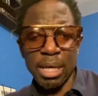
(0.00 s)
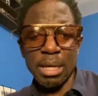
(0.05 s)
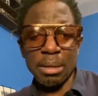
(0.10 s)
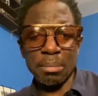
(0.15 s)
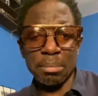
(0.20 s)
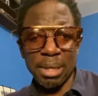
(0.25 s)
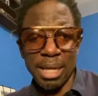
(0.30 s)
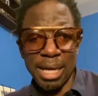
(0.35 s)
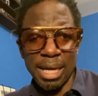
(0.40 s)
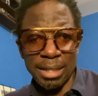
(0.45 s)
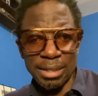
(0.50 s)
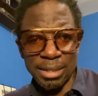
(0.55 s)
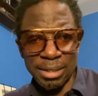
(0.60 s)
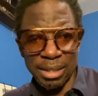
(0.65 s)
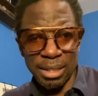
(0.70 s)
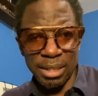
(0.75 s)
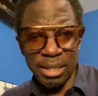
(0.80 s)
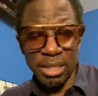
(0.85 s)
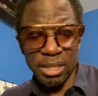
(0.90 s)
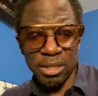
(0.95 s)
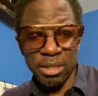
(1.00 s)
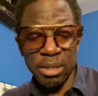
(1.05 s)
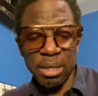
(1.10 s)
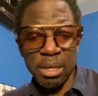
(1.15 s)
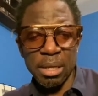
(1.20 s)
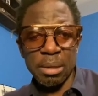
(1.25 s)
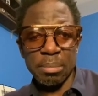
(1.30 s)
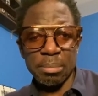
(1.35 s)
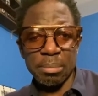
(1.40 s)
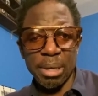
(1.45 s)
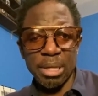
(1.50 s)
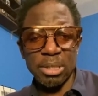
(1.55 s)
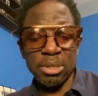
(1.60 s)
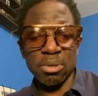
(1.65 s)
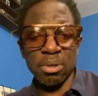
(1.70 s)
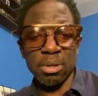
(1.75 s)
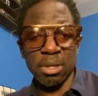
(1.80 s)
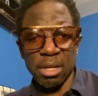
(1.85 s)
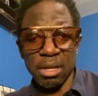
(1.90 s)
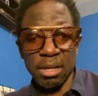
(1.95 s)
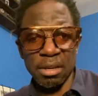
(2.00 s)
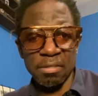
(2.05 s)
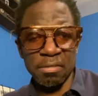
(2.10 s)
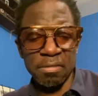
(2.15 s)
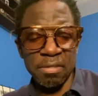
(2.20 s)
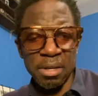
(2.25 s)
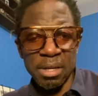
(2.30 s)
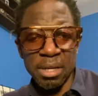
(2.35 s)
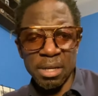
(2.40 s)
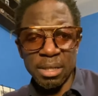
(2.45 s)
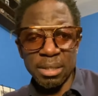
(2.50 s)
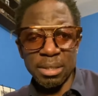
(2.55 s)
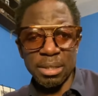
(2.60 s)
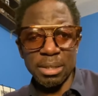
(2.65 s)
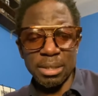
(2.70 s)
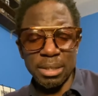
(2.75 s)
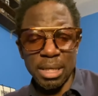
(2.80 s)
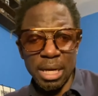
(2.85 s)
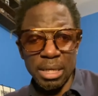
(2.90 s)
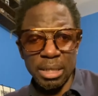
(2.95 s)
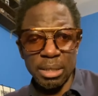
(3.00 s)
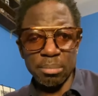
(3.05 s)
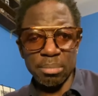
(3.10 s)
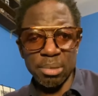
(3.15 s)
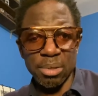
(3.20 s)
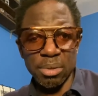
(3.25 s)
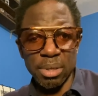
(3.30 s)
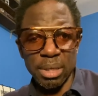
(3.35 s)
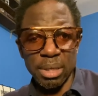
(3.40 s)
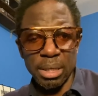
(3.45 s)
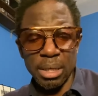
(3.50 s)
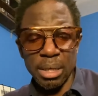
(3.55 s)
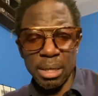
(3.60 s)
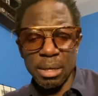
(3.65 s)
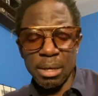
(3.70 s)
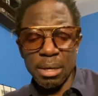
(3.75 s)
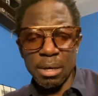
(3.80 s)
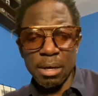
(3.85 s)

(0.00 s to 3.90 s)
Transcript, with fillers: in Black cities based on love, design, and beauty.